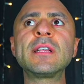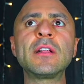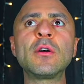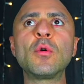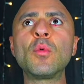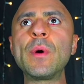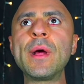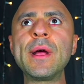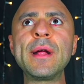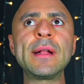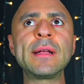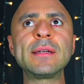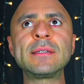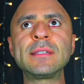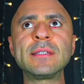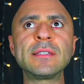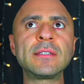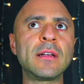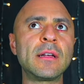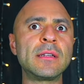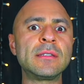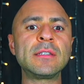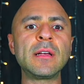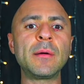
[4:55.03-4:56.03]
and awareness
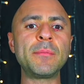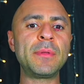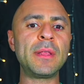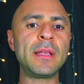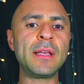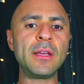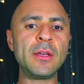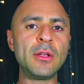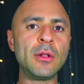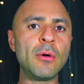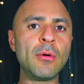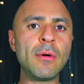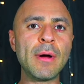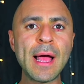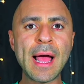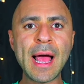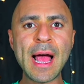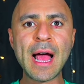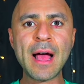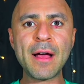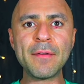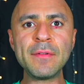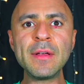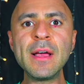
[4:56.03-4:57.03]
is on something you don't
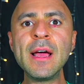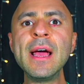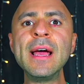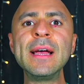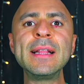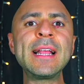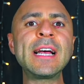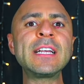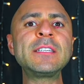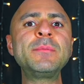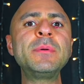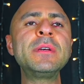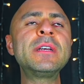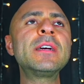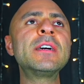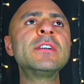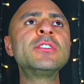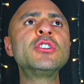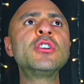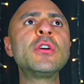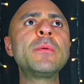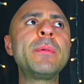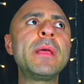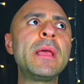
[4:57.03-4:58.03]
have, that's
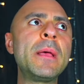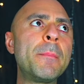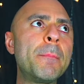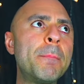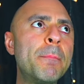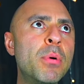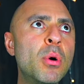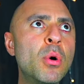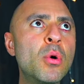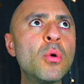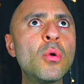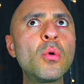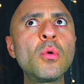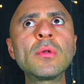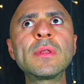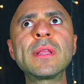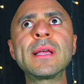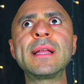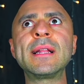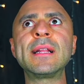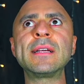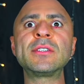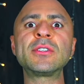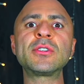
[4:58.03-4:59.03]
because you're being pulled
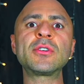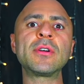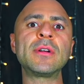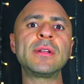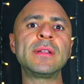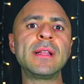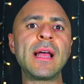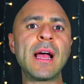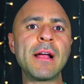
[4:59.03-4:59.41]
in a certain